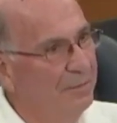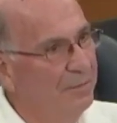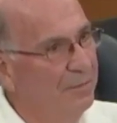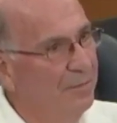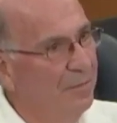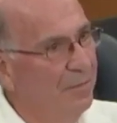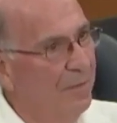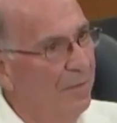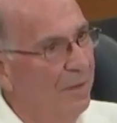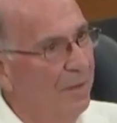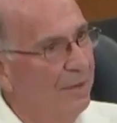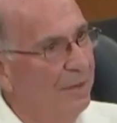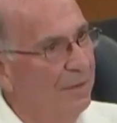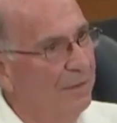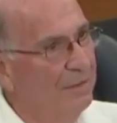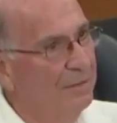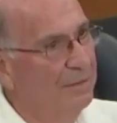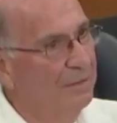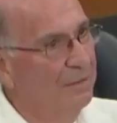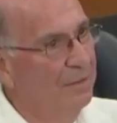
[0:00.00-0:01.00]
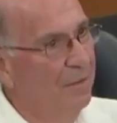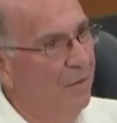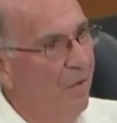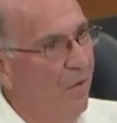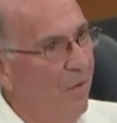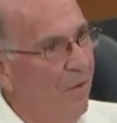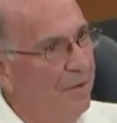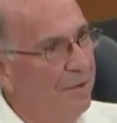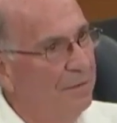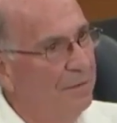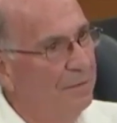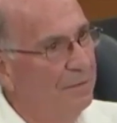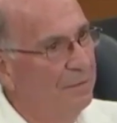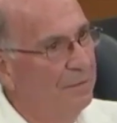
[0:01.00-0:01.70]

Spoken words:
Nobody speaks.